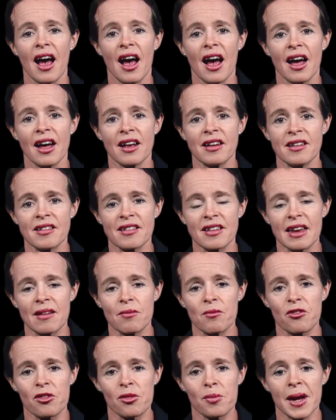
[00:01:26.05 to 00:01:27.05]
and
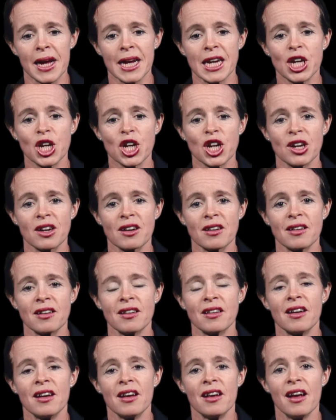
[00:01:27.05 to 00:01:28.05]

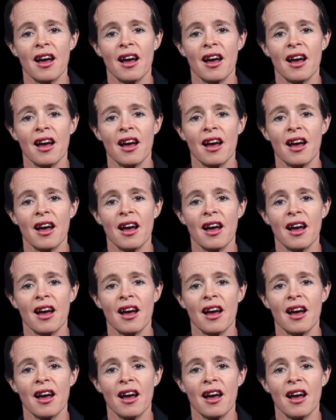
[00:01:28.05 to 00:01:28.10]
information